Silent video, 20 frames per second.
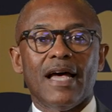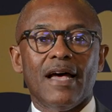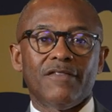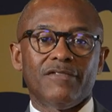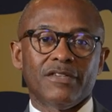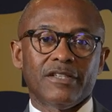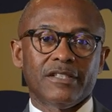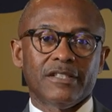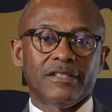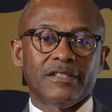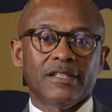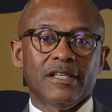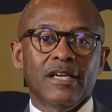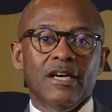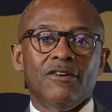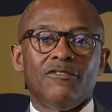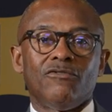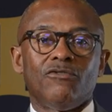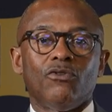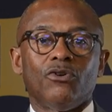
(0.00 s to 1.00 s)
advocate
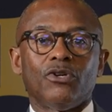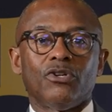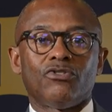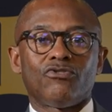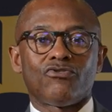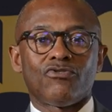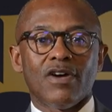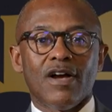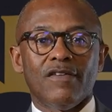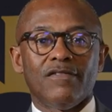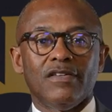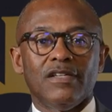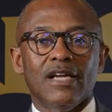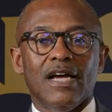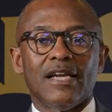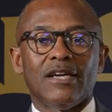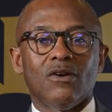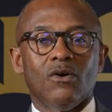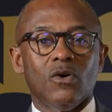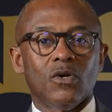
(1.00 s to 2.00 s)
for the travel
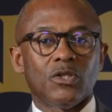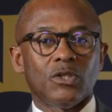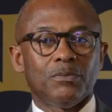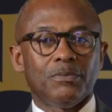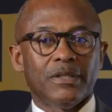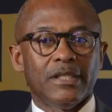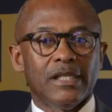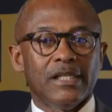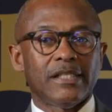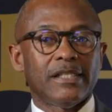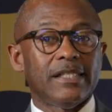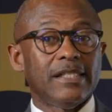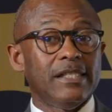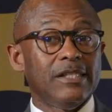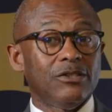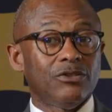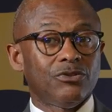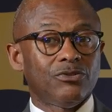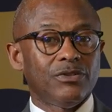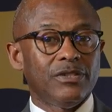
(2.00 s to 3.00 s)
and hospitality
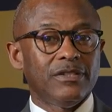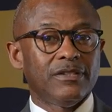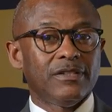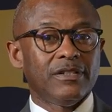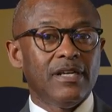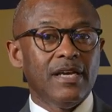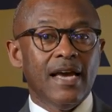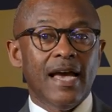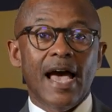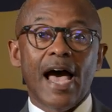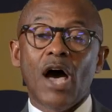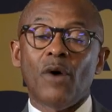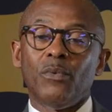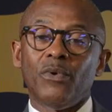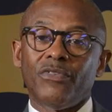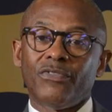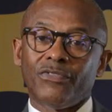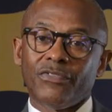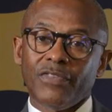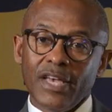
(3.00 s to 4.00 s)
industries, and
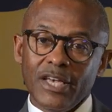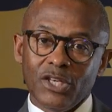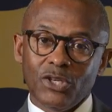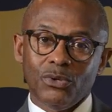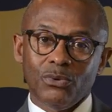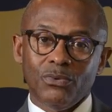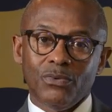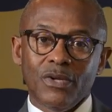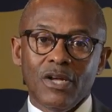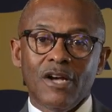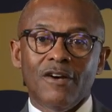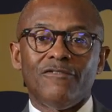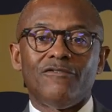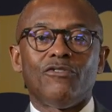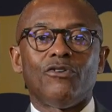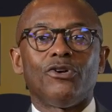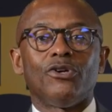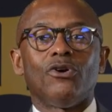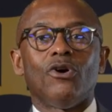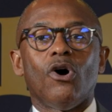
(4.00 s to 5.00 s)
we thank you
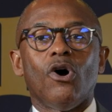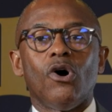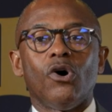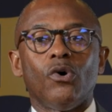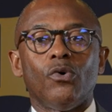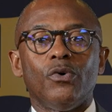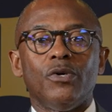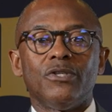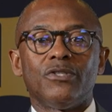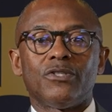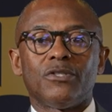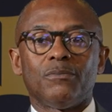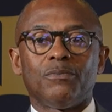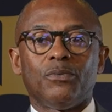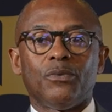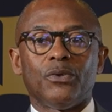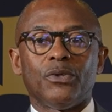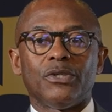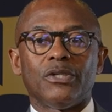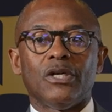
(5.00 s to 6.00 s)
for your ongoing
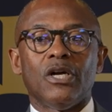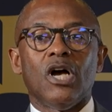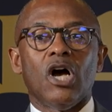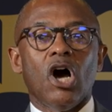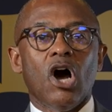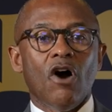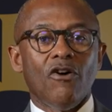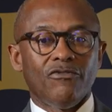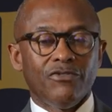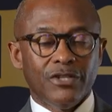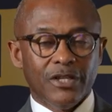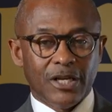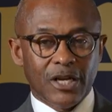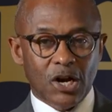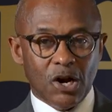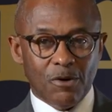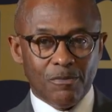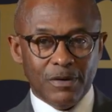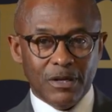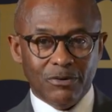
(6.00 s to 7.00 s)
support of the
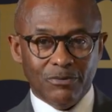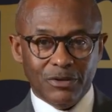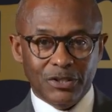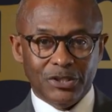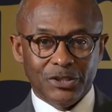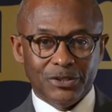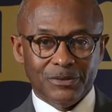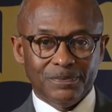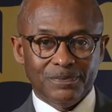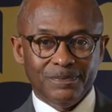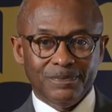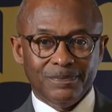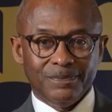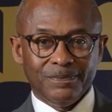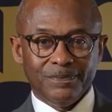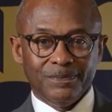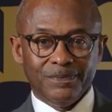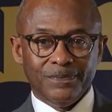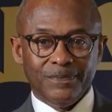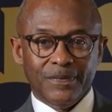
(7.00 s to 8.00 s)
Caribbean region.
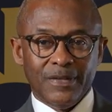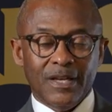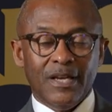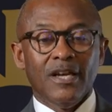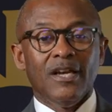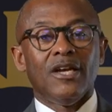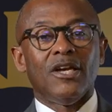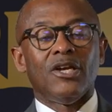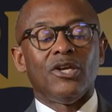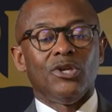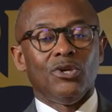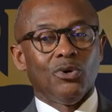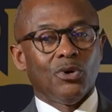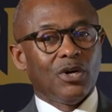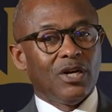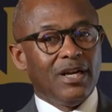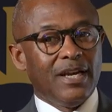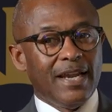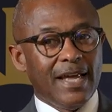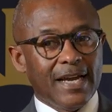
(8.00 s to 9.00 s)
Your
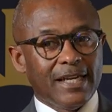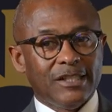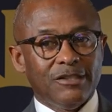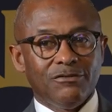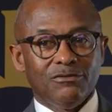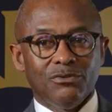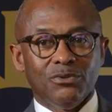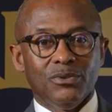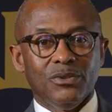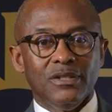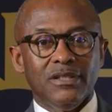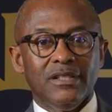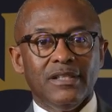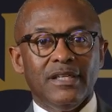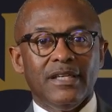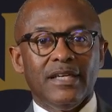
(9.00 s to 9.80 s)
collective role